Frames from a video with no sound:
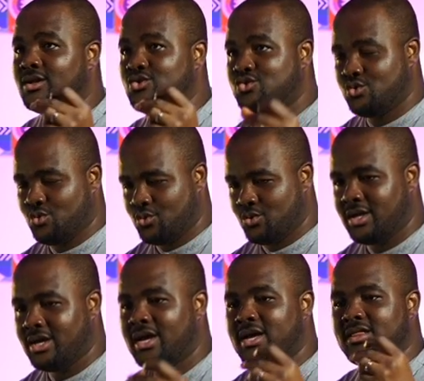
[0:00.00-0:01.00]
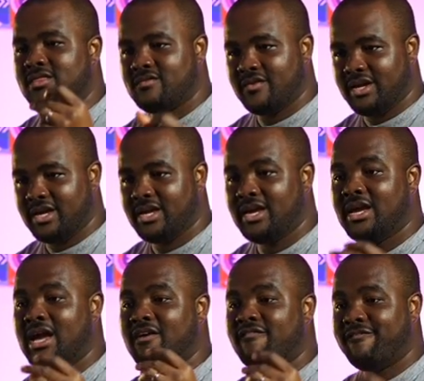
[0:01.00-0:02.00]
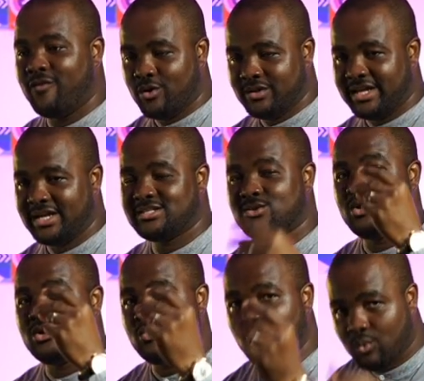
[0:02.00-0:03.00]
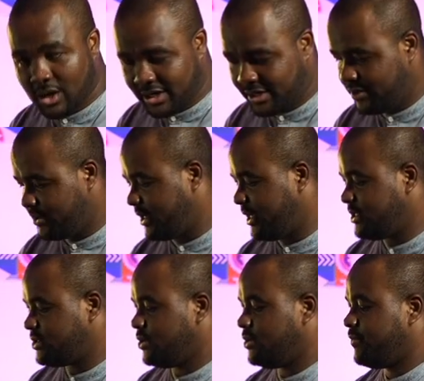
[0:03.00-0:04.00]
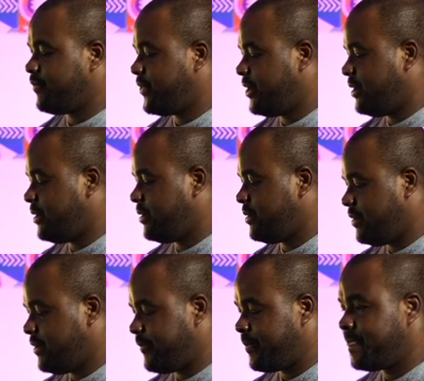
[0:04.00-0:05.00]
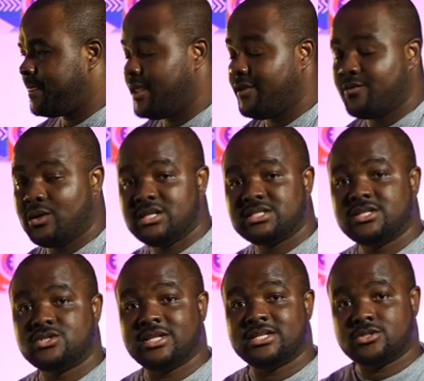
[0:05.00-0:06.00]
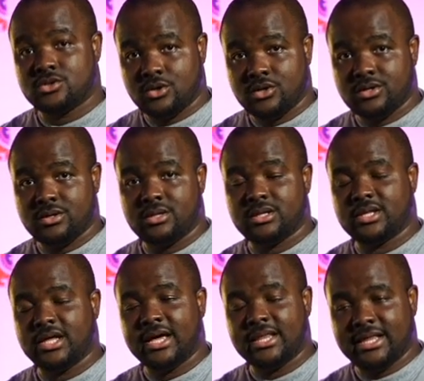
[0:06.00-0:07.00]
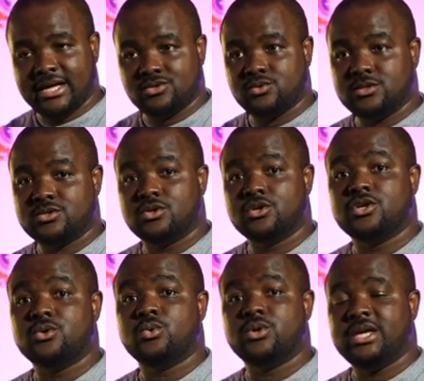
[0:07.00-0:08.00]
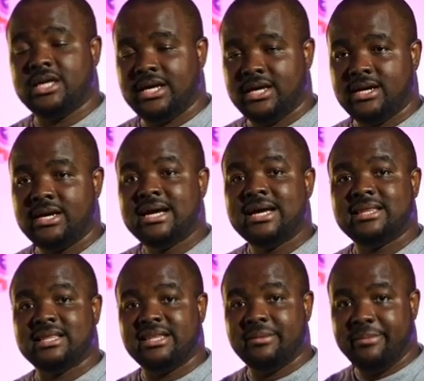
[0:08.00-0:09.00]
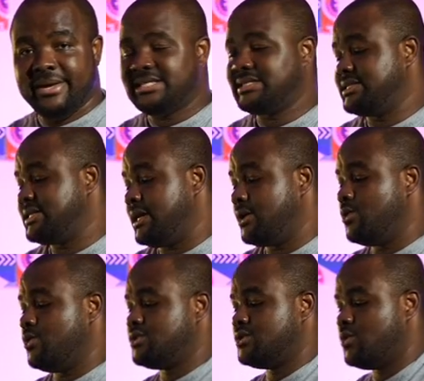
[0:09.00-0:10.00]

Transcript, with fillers: two three four next chord one okay so if you listen to the song uh, the actual song you hear that the bass guitar goes